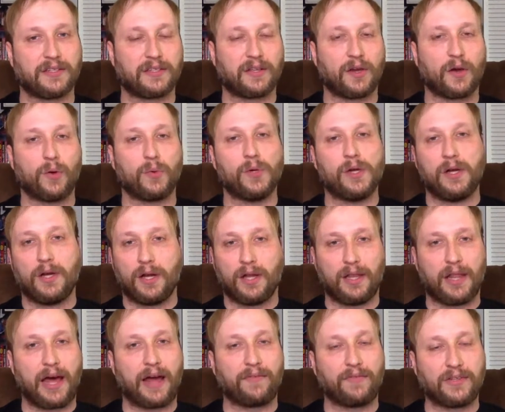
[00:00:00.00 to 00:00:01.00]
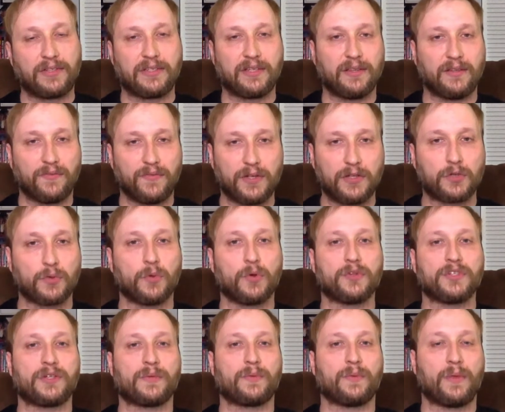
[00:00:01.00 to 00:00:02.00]
So a lot of it's in the
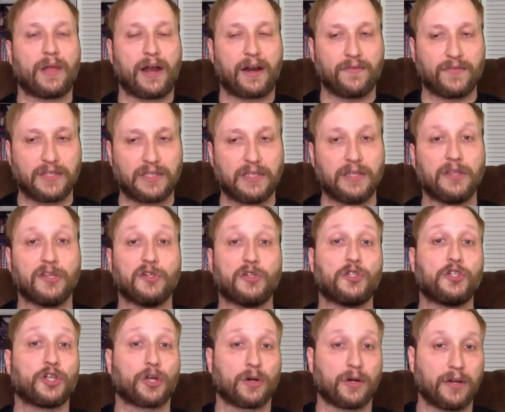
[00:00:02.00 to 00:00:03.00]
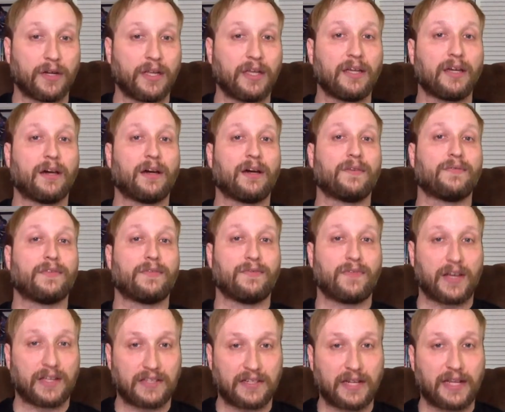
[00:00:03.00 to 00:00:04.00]
visuals, a lot of it's in the journey of
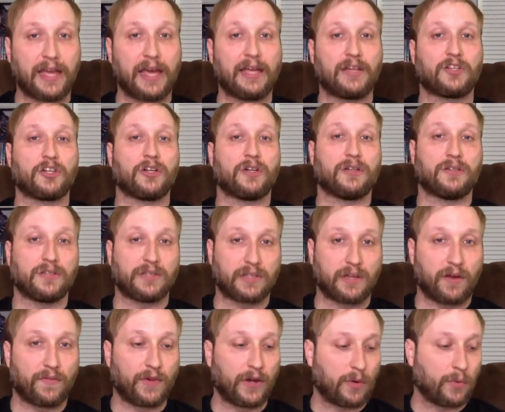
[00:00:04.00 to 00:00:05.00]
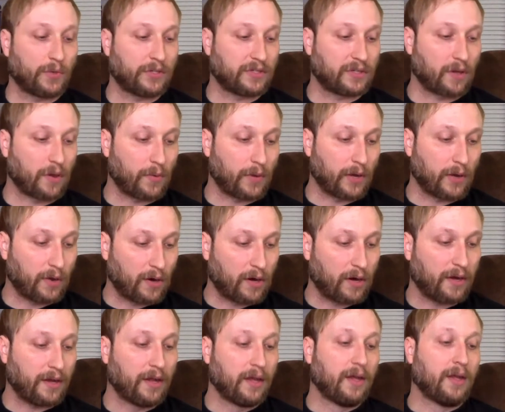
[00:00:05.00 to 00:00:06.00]
investigation and discovering what's going
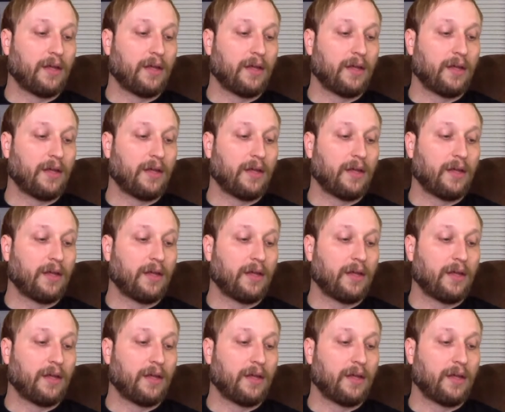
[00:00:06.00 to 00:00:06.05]
on.